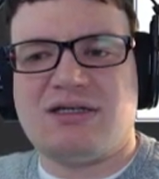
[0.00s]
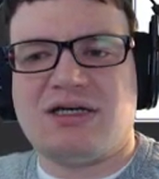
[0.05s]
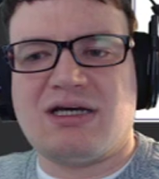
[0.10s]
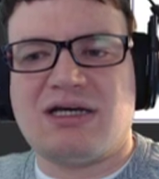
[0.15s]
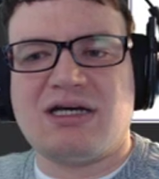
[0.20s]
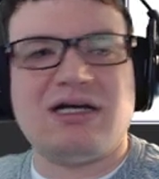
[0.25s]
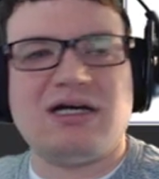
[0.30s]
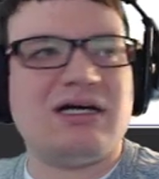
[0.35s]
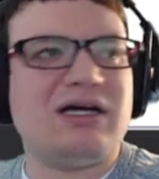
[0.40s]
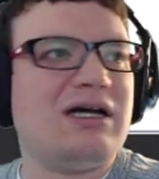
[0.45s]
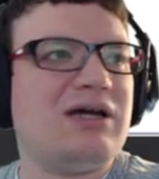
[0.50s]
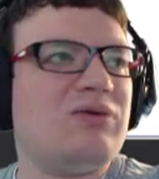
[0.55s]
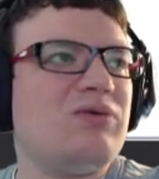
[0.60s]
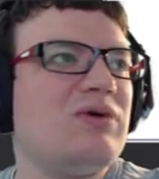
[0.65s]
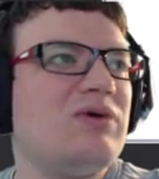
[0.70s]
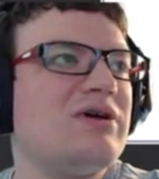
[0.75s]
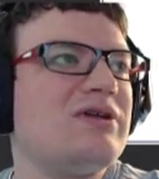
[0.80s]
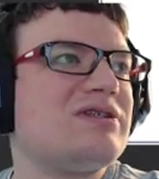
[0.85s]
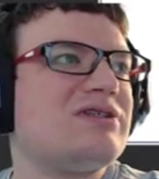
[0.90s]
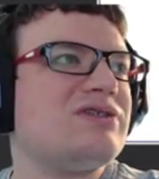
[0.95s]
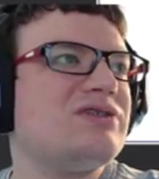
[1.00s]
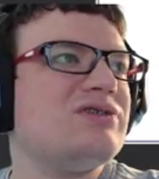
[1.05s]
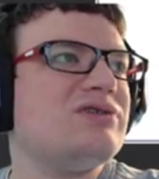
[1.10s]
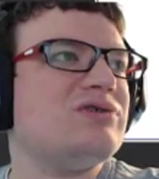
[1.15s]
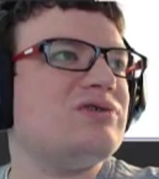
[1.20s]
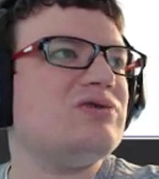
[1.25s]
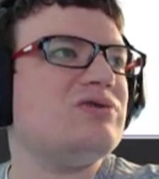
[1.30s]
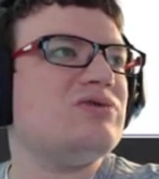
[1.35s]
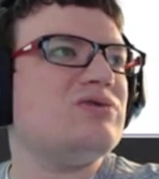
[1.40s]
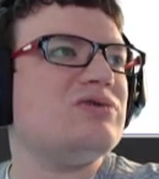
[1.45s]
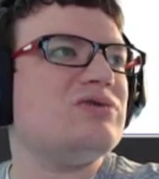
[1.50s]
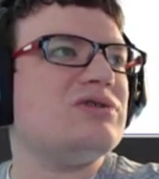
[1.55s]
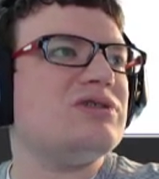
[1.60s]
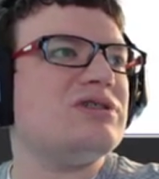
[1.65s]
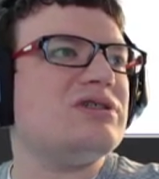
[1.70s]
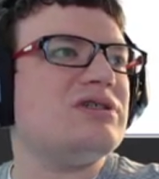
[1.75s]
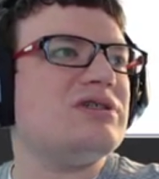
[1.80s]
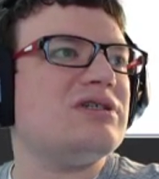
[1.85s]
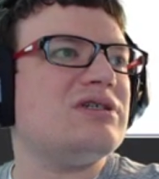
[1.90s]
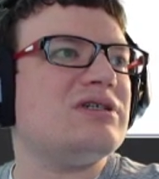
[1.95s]
I want to
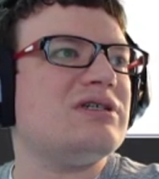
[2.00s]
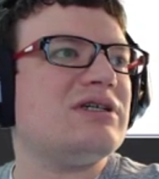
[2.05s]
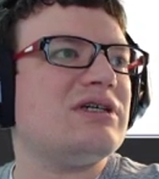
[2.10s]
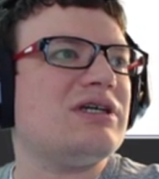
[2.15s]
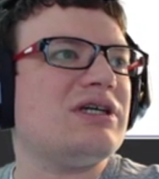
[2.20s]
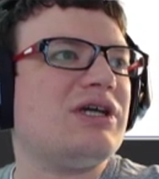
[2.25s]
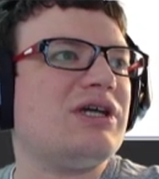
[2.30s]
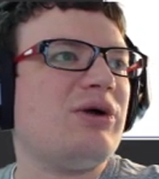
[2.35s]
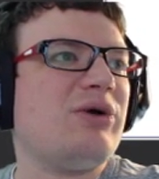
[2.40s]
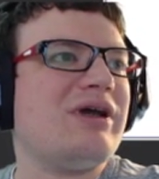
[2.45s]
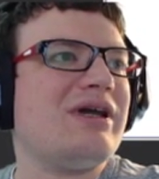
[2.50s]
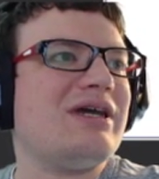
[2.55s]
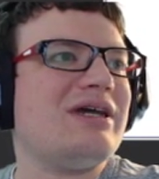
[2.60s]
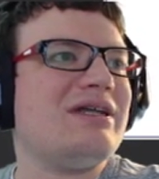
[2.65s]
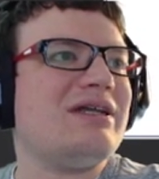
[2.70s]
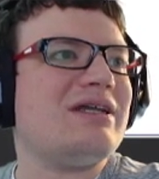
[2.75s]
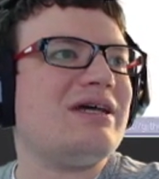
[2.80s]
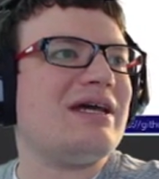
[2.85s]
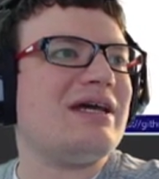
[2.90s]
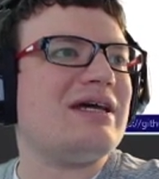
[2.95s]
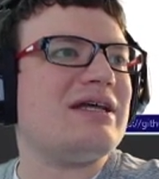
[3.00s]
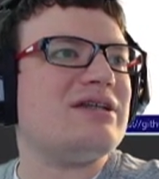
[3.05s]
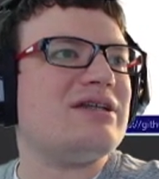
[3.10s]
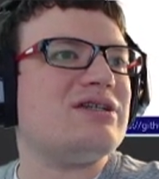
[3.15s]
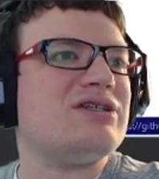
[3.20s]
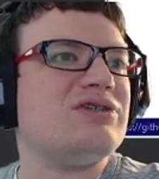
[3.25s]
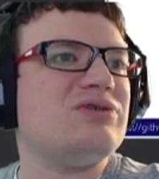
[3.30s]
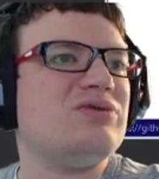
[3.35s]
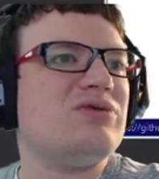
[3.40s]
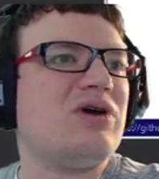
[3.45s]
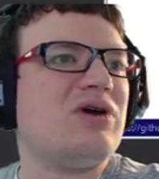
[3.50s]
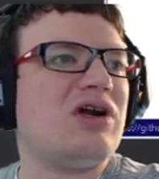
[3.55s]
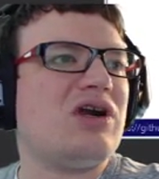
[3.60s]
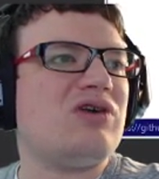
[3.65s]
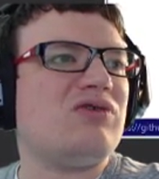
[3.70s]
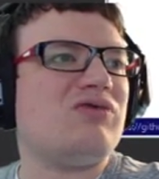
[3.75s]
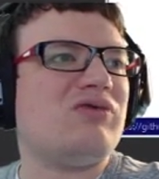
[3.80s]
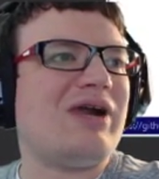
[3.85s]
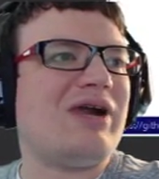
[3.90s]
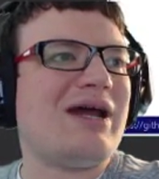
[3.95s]
go ahead and do
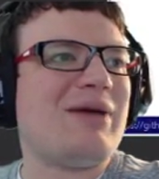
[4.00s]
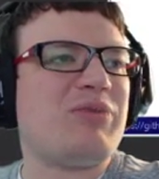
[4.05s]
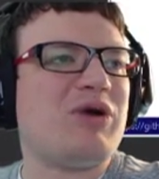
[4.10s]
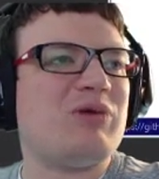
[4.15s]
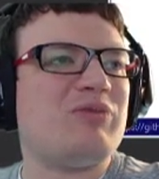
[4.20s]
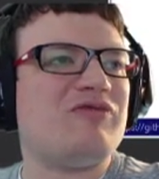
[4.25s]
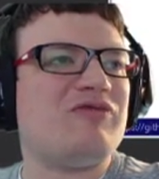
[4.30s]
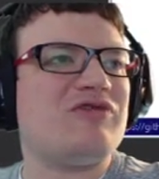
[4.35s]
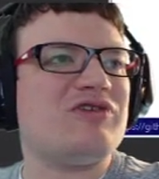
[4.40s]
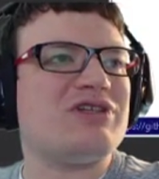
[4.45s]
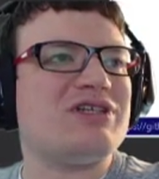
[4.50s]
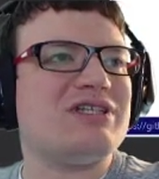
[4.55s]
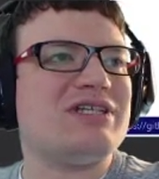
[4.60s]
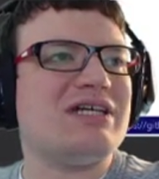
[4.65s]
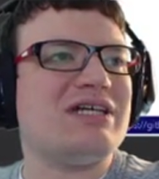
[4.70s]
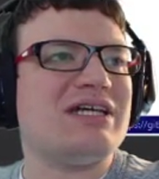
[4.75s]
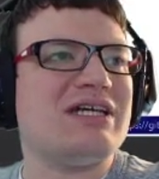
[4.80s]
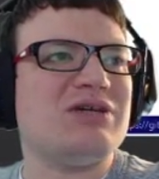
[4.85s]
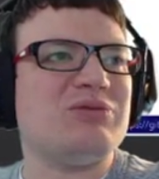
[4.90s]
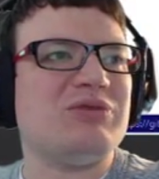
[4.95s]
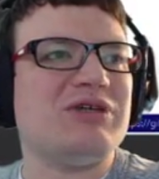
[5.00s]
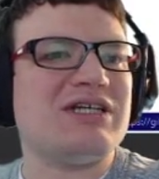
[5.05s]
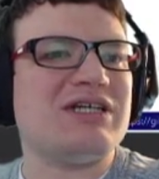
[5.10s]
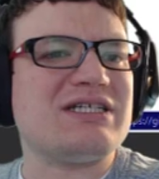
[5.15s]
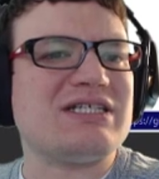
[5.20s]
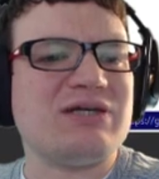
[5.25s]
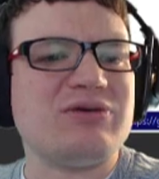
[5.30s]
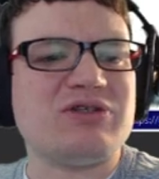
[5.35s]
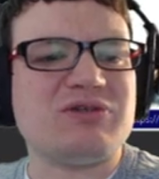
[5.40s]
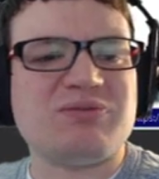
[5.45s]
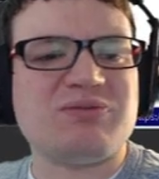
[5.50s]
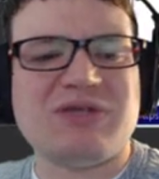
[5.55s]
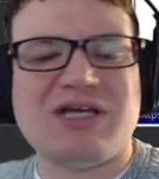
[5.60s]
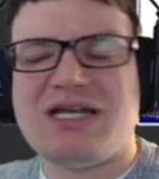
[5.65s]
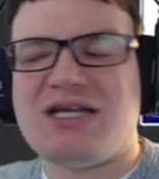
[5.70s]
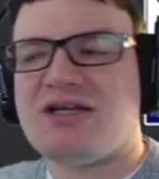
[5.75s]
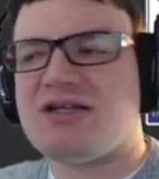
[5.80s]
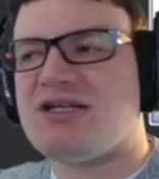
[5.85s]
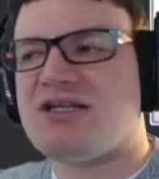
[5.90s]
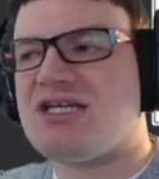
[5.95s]
our wrap-up for the day because I was
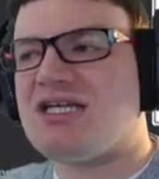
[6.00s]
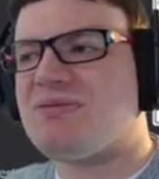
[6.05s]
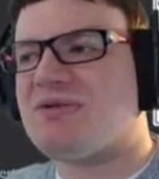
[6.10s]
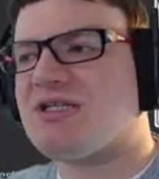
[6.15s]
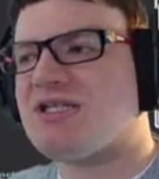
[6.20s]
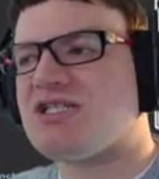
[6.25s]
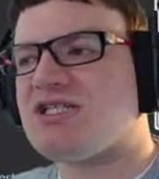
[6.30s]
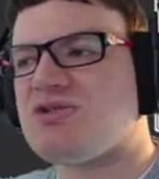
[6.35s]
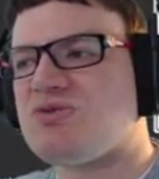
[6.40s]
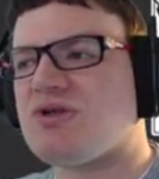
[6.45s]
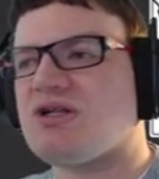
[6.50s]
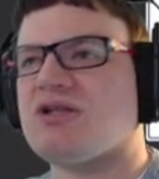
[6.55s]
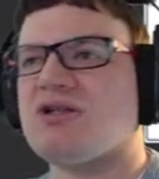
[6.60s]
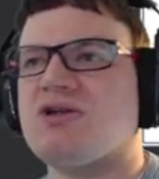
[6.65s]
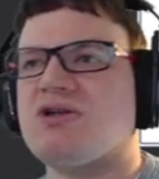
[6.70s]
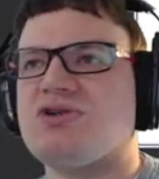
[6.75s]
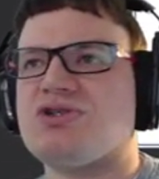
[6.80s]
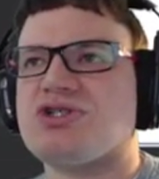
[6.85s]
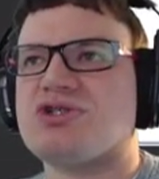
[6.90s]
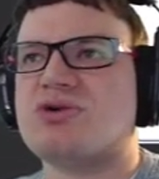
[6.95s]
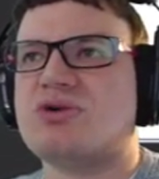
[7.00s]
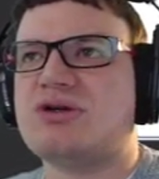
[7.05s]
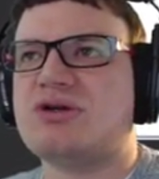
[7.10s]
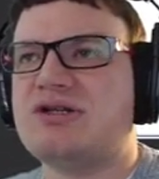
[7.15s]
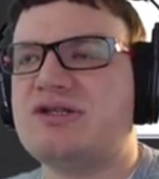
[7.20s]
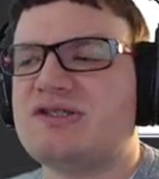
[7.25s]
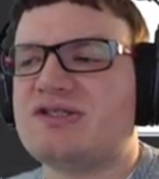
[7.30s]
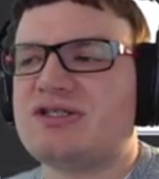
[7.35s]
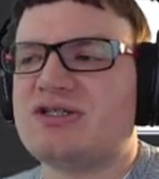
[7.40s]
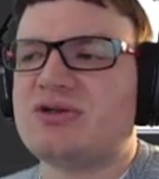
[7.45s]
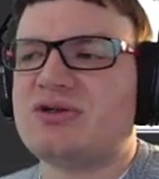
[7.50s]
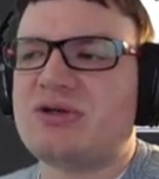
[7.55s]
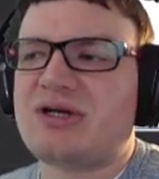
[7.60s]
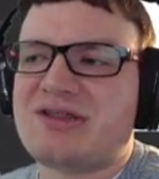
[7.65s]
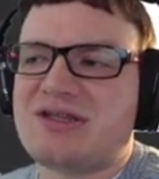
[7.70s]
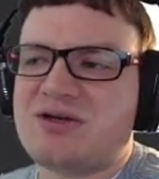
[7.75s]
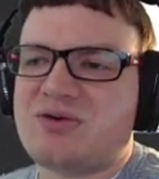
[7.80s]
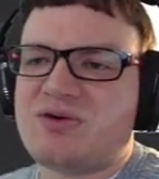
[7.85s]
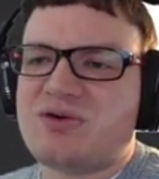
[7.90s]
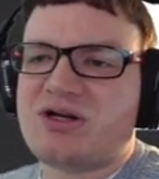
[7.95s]
planning on keeping this one a little short, so I
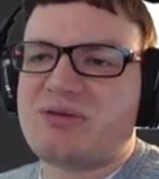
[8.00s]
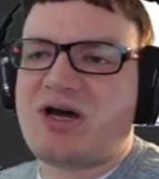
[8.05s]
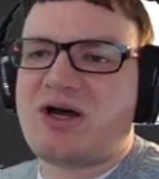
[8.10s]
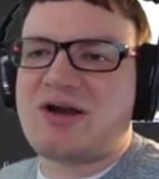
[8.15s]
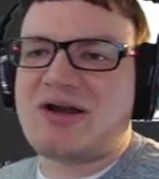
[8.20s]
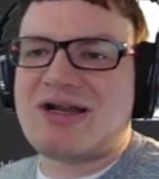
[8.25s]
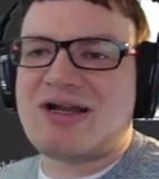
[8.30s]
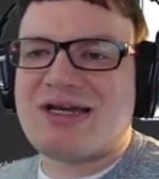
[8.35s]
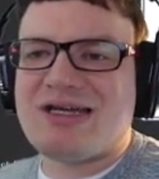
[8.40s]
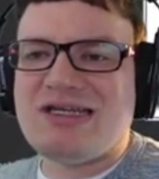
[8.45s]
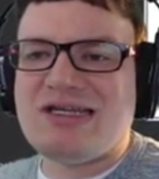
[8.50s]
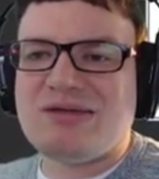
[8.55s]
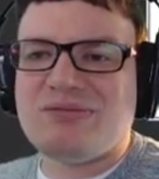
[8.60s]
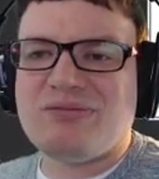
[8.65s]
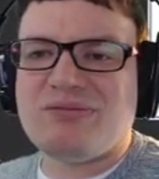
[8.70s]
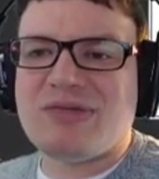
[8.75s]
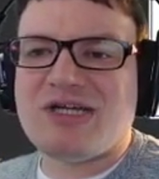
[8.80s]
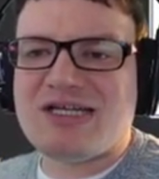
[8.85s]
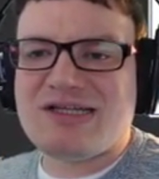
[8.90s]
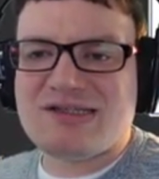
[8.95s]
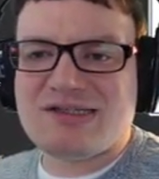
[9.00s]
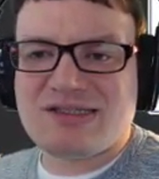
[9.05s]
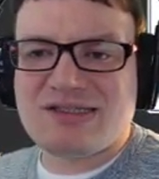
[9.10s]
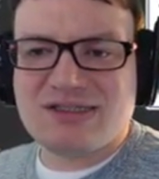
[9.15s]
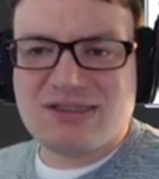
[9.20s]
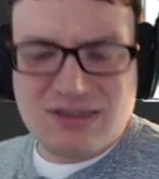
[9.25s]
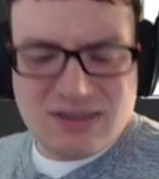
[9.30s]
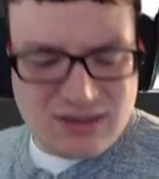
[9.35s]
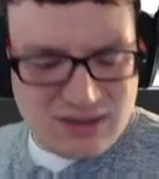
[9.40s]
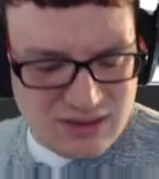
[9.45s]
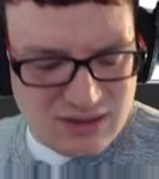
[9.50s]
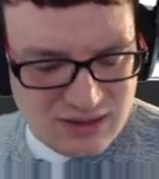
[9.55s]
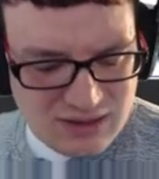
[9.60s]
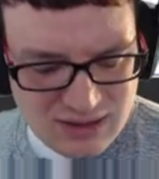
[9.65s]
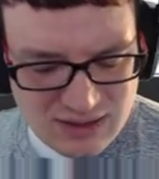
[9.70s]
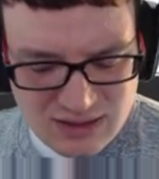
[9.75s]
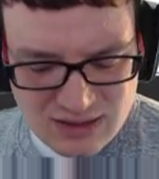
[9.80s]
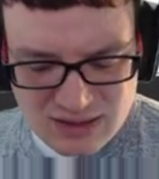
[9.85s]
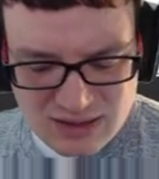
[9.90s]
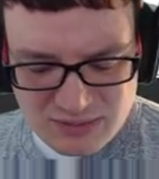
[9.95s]
think we're at about 90 minutes.
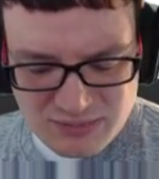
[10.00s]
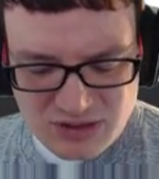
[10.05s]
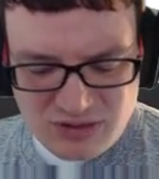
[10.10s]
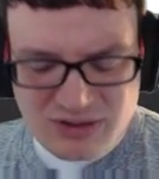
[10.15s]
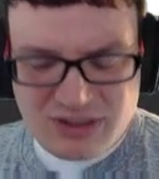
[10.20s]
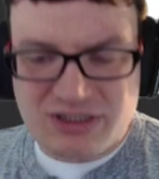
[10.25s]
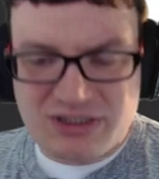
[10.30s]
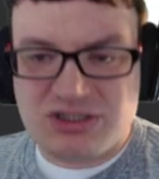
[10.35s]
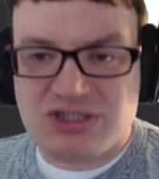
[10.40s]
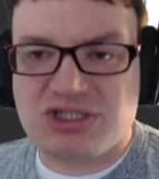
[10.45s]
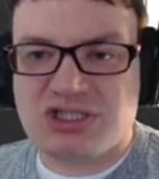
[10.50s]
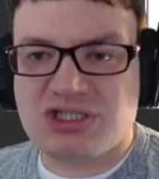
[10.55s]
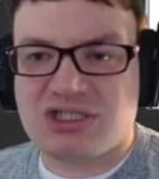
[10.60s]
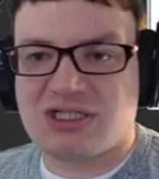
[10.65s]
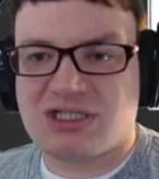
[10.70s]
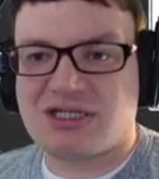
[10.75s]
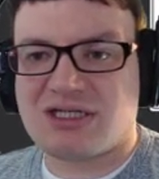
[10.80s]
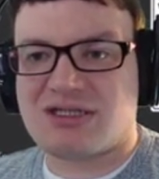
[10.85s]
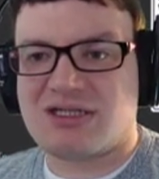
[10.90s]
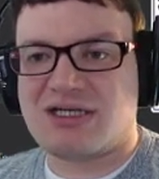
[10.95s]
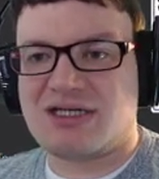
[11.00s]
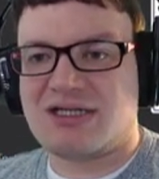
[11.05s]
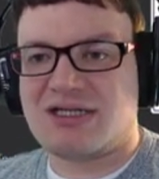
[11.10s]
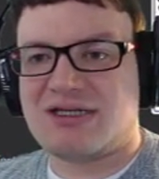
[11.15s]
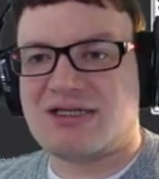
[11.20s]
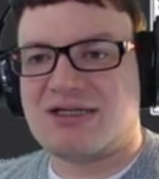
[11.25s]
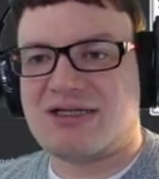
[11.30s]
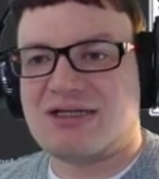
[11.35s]
Let me go ahead and check that.